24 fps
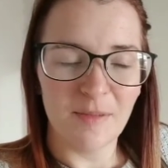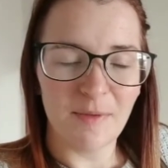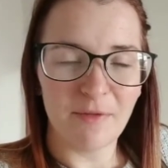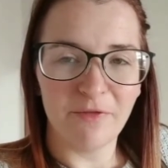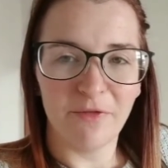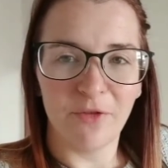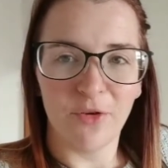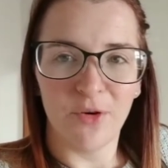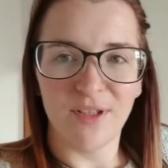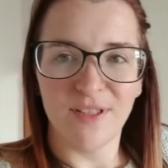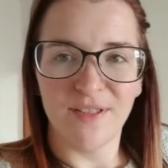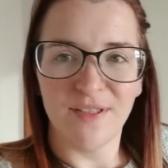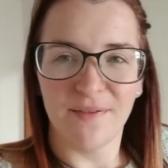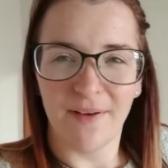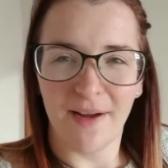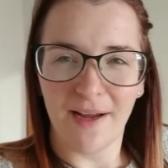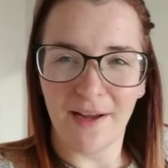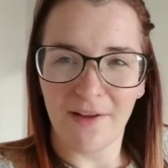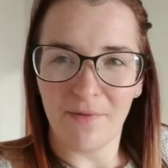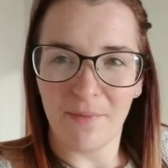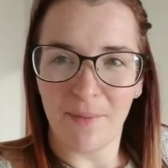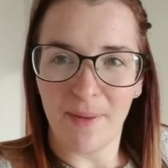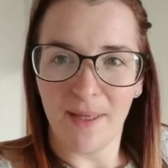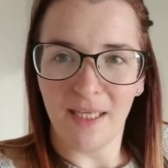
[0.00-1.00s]

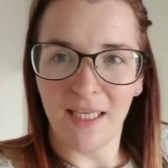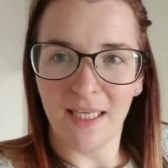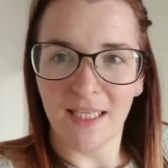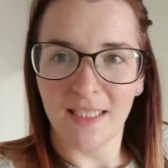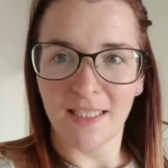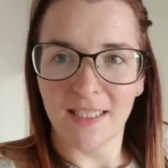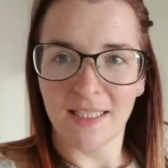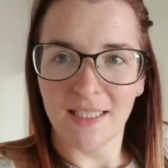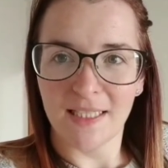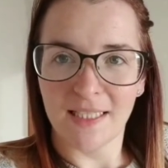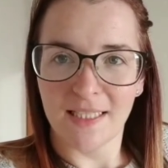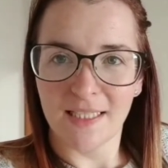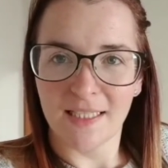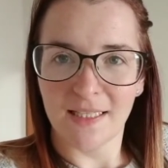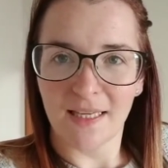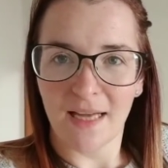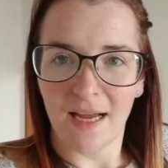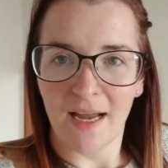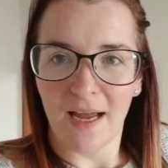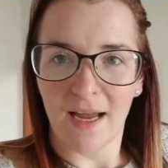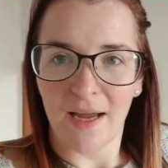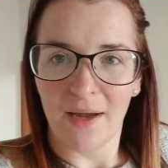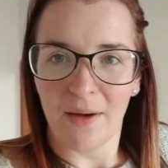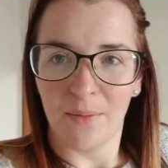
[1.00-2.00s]
45 minutes.
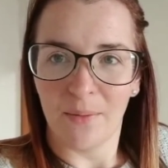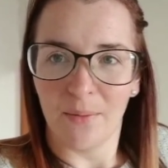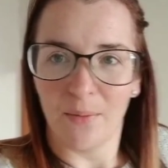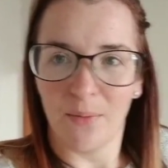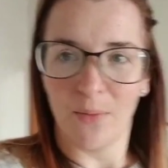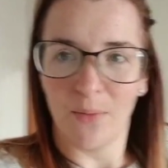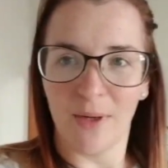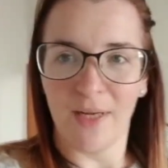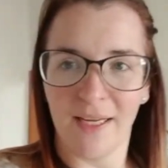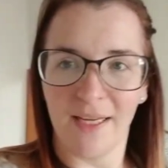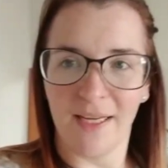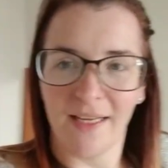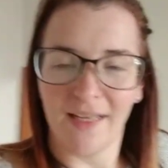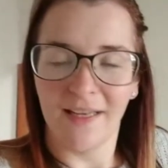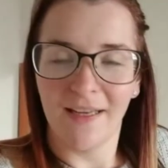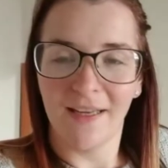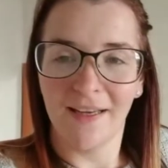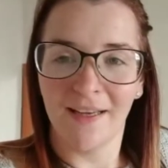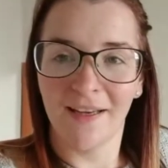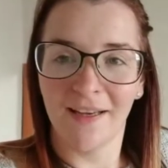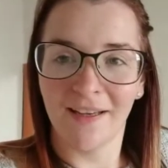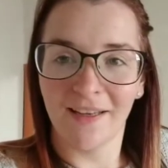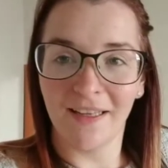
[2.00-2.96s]
We